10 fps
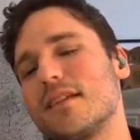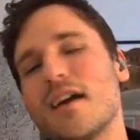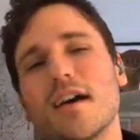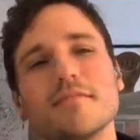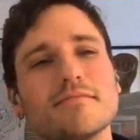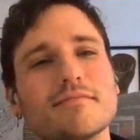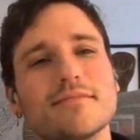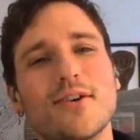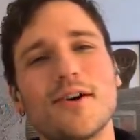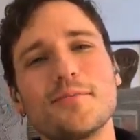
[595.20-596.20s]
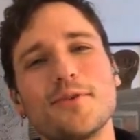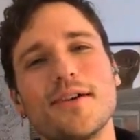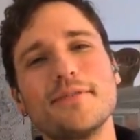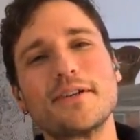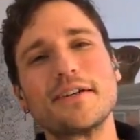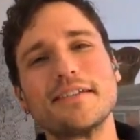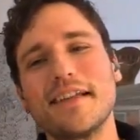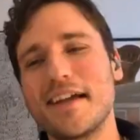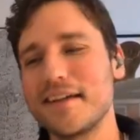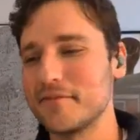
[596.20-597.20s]
yeah, so I hope you have a good
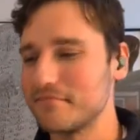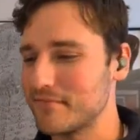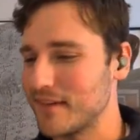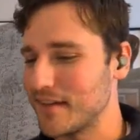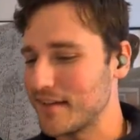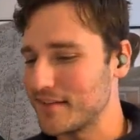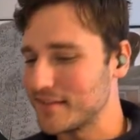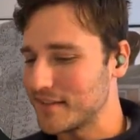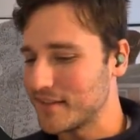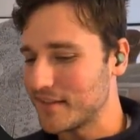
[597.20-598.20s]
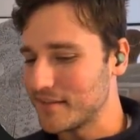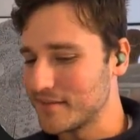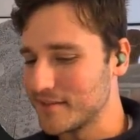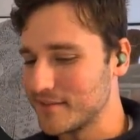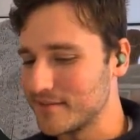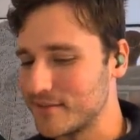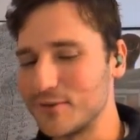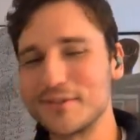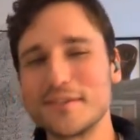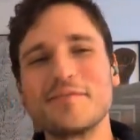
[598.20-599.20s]
day. and you
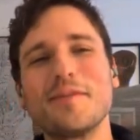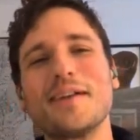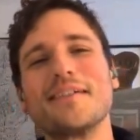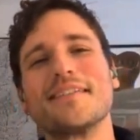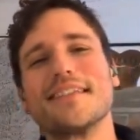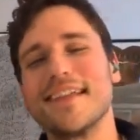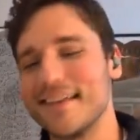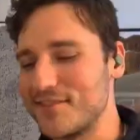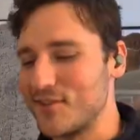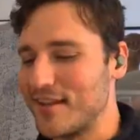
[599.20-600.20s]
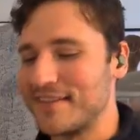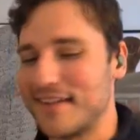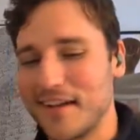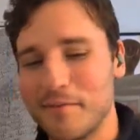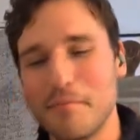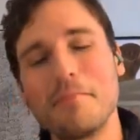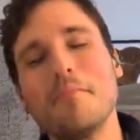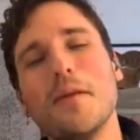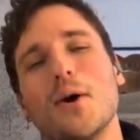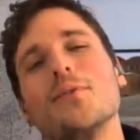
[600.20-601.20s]
deserve better than JSON
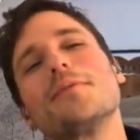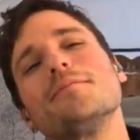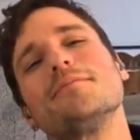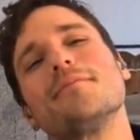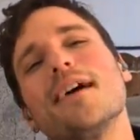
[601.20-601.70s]
mode.